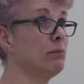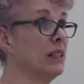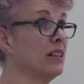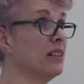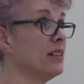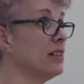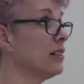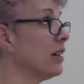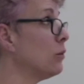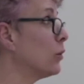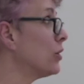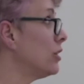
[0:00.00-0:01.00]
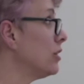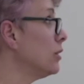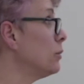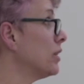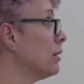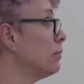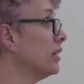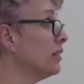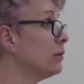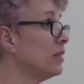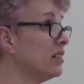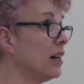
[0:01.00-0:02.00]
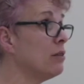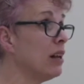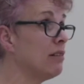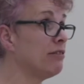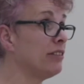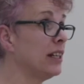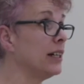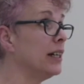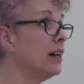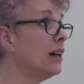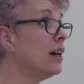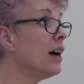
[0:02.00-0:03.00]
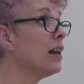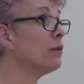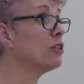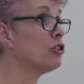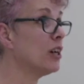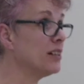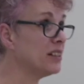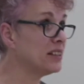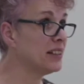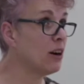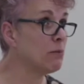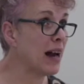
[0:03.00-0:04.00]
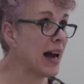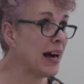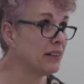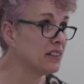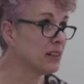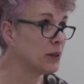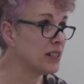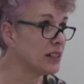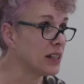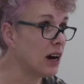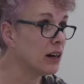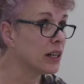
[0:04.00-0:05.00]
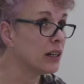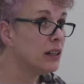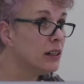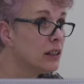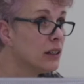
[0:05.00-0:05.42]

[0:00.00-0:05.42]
because I didn't know what to do with it, because it was so lovely. And I was trying to sit on my hand so I didn't hug her.